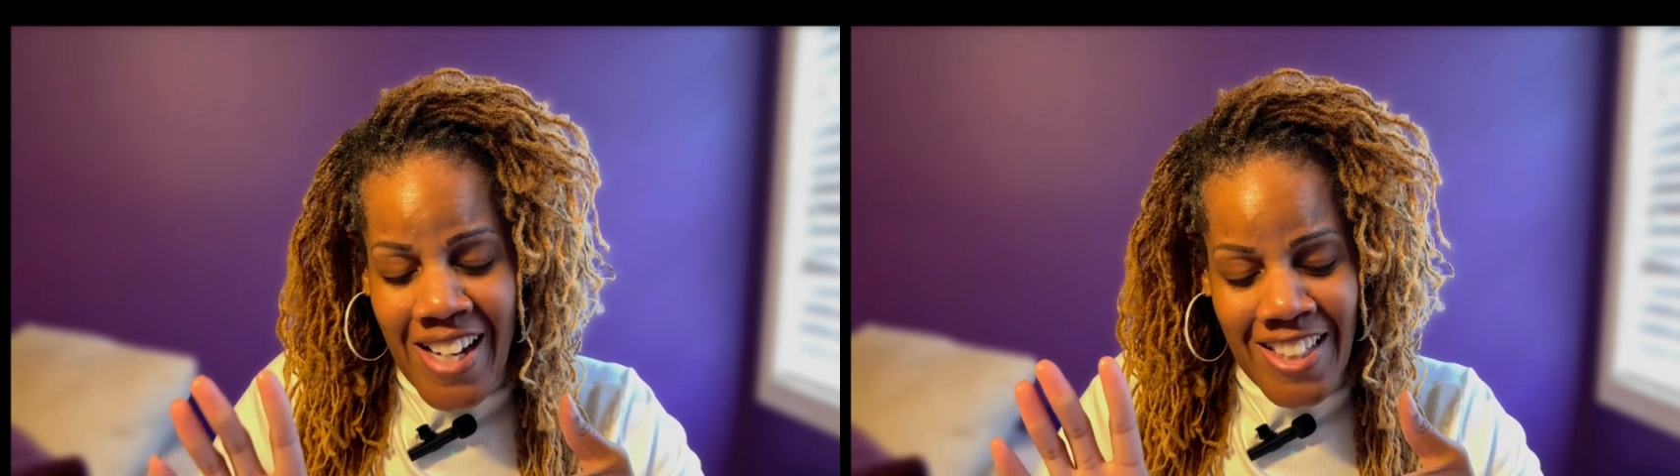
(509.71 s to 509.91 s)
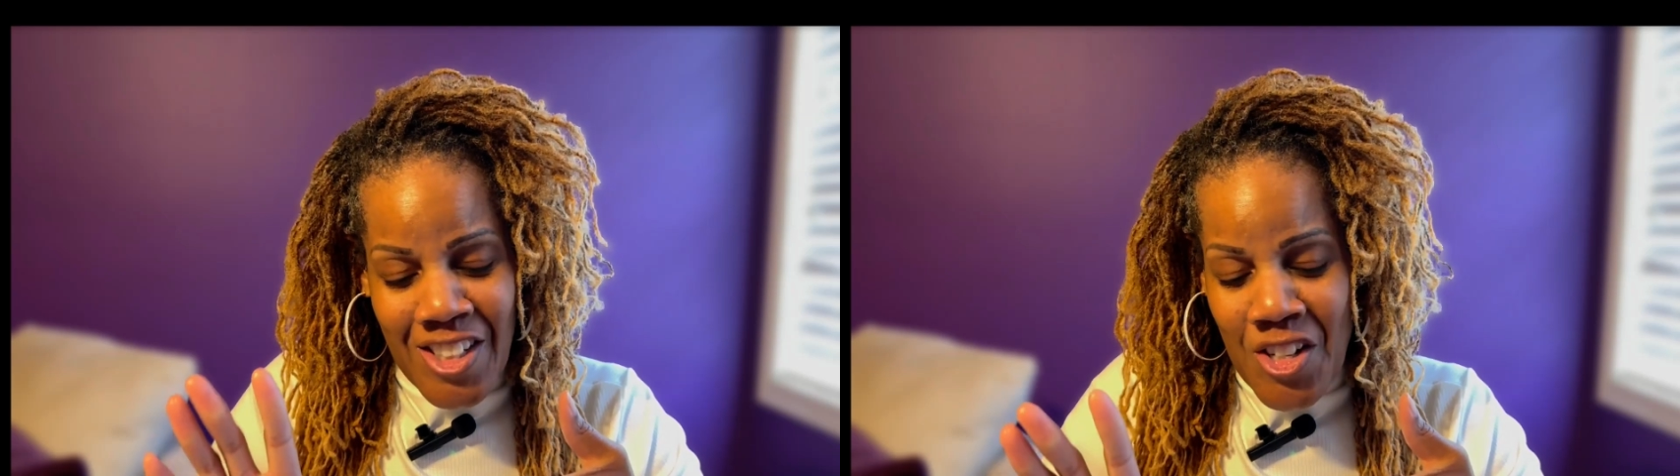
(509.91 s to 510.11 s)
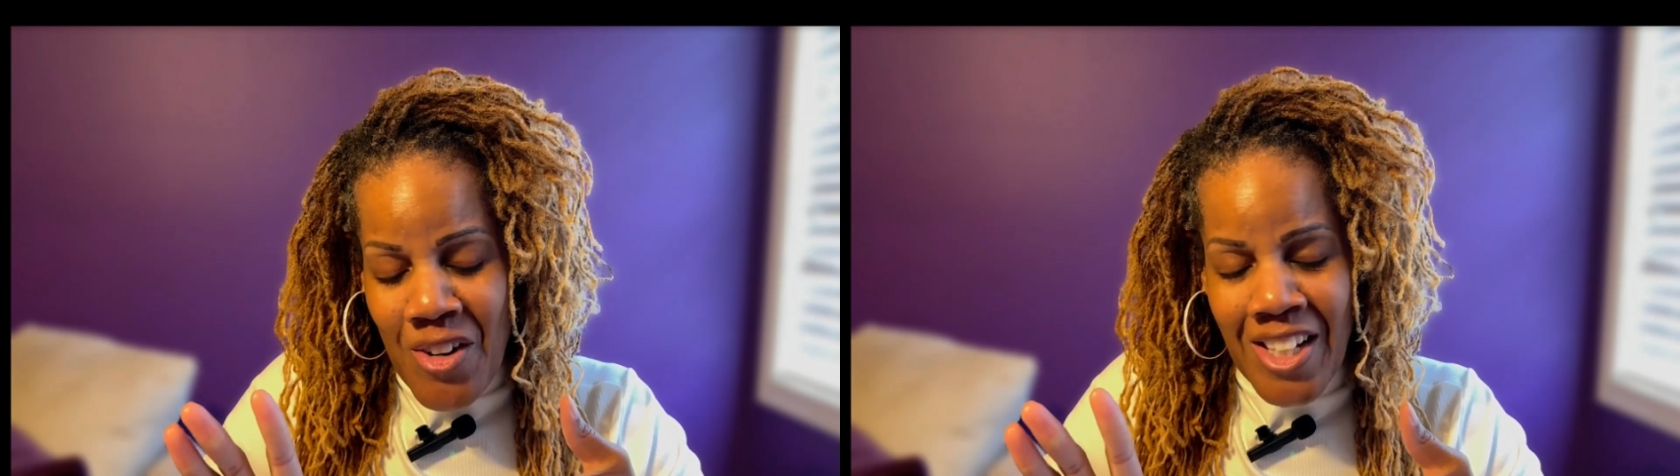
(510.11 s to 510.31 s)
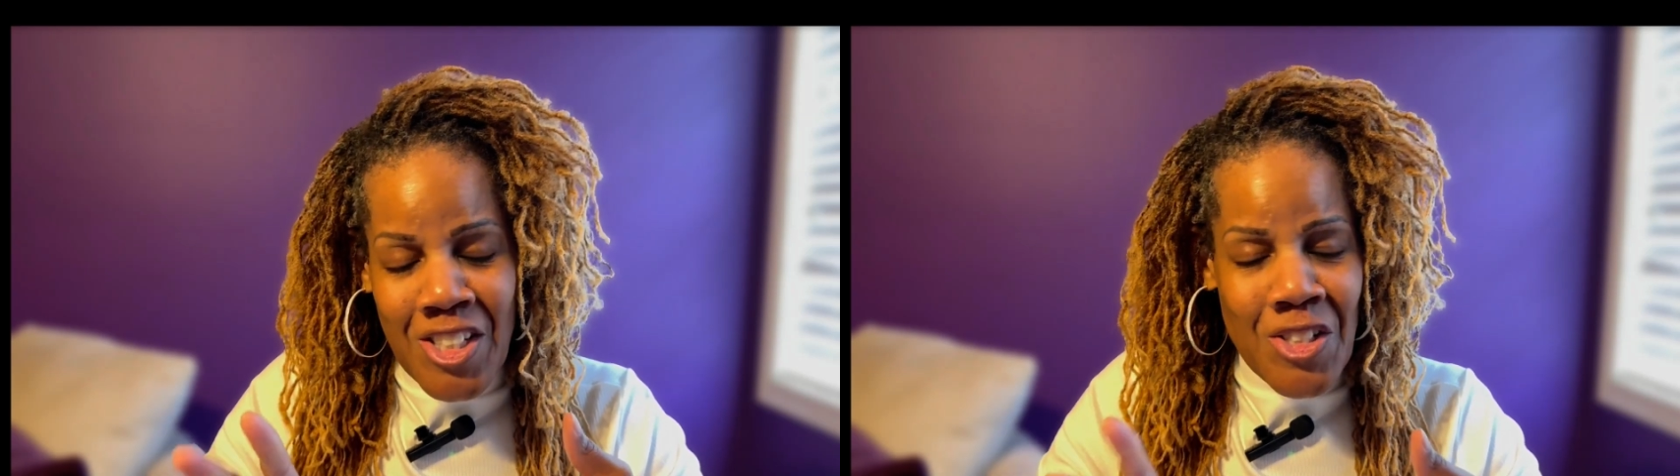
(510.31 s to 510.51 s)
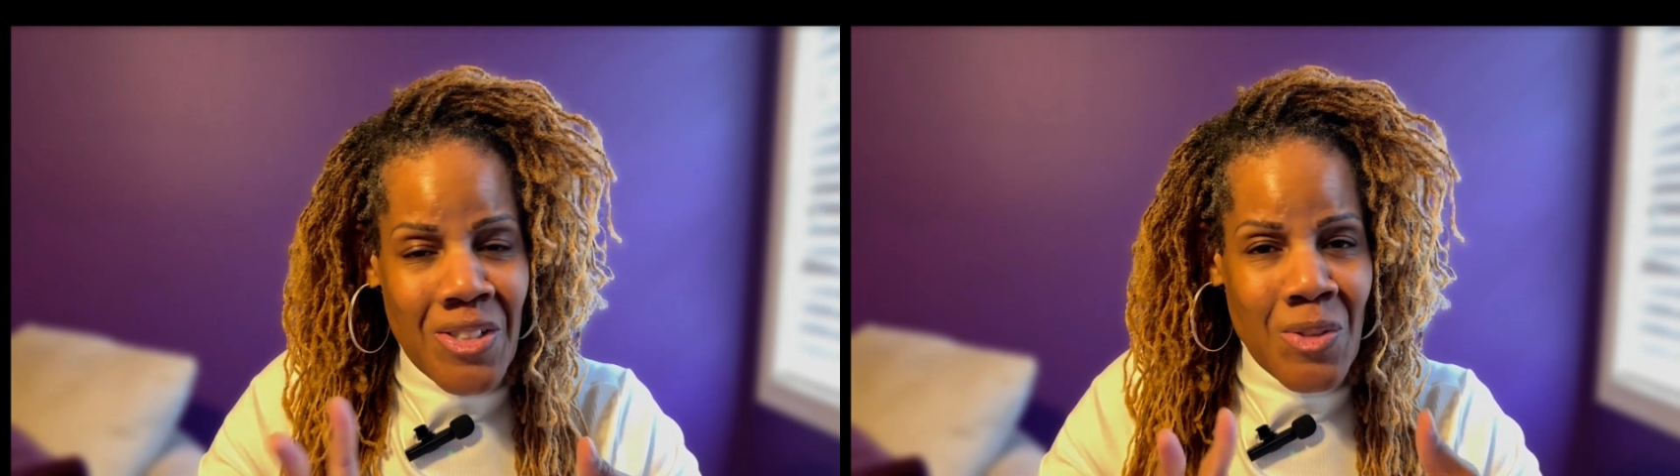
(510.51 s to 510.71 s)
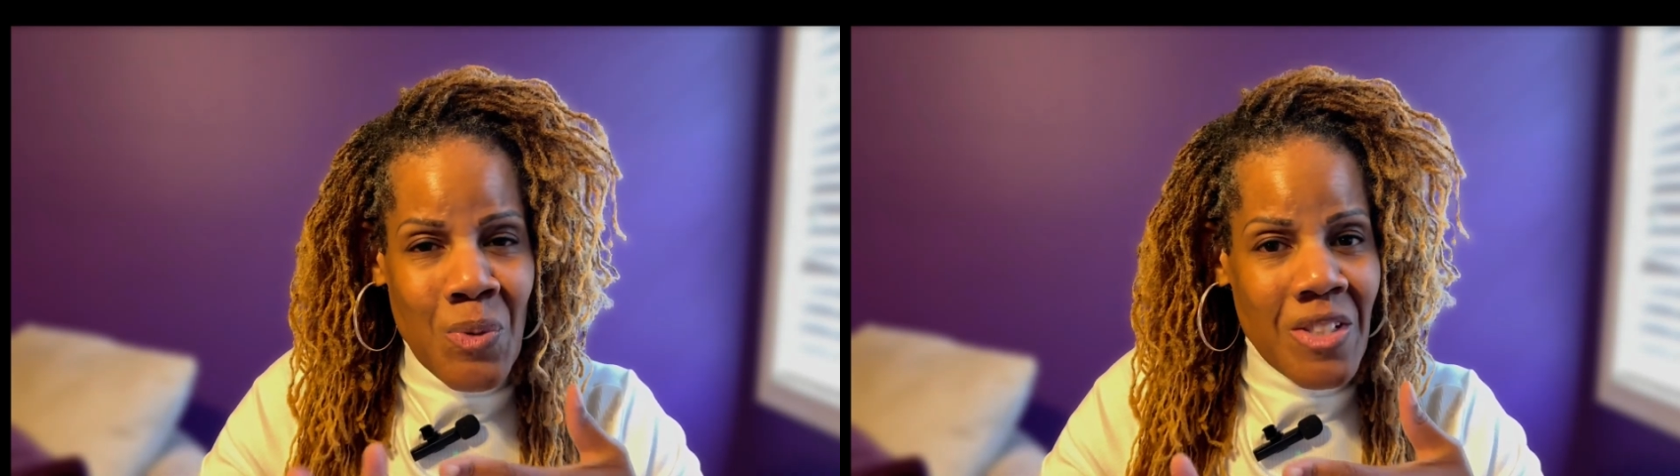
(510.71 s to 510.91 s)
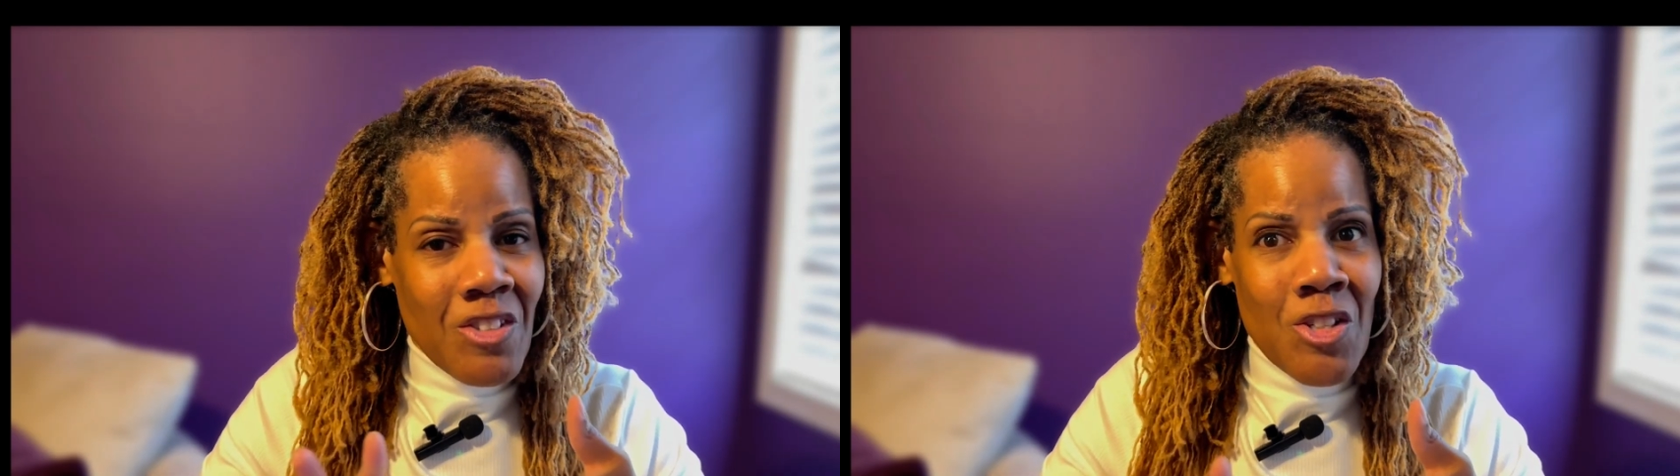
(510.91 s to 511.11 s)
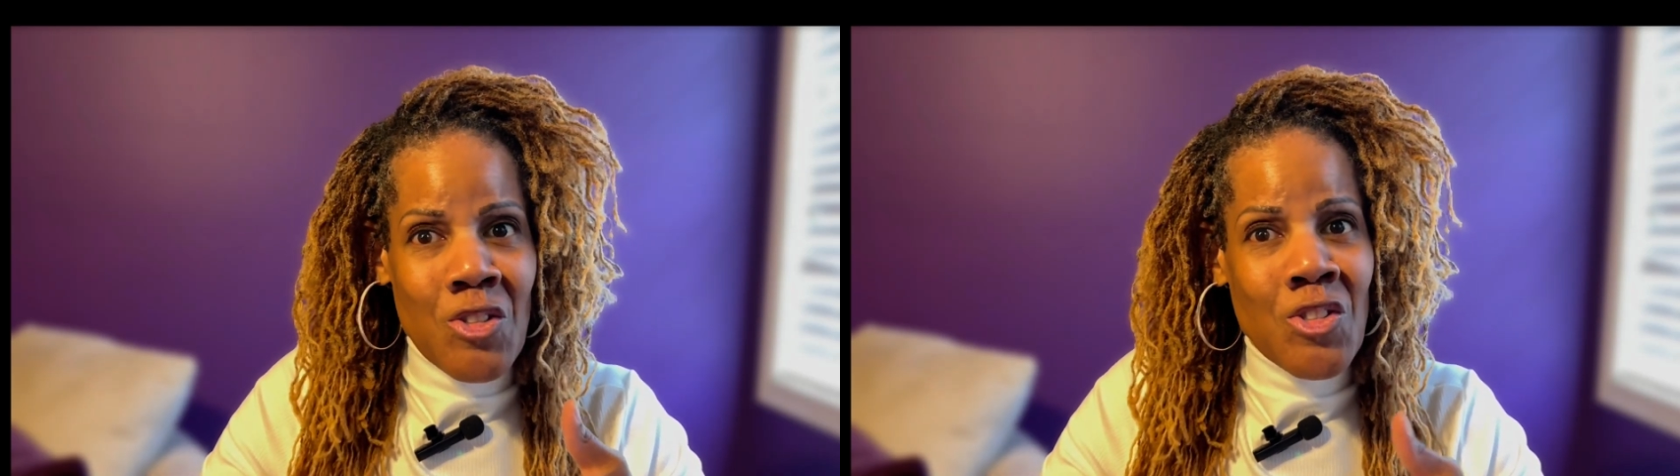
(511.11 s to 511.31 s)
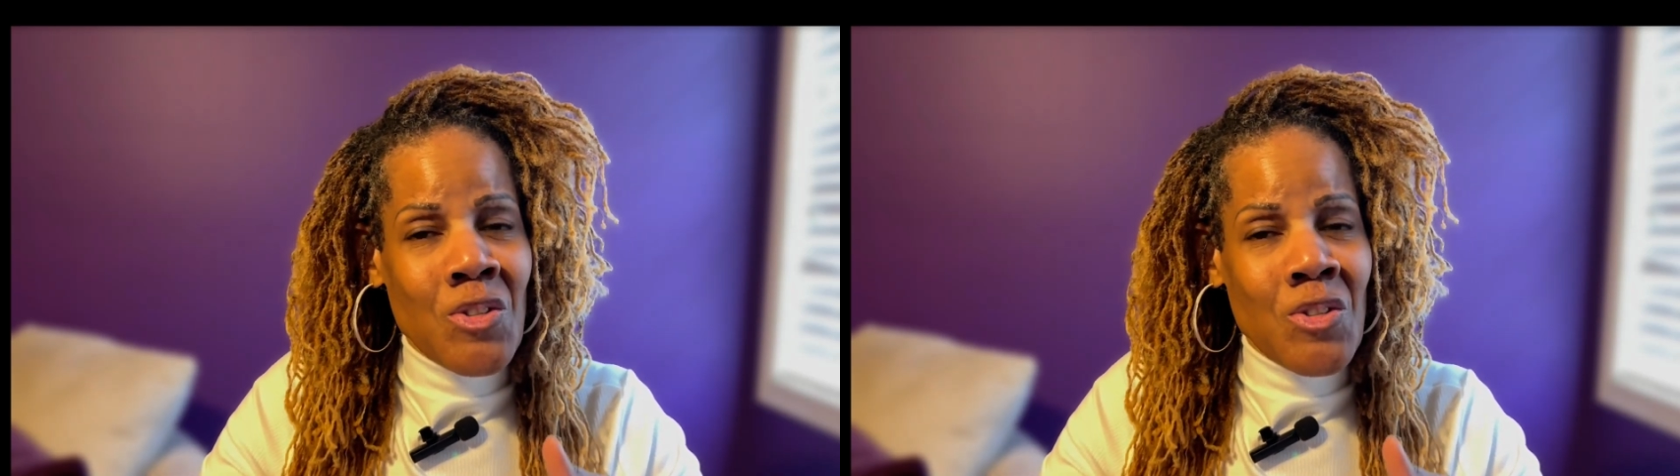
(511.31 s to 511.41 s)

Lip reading: I know it's one of those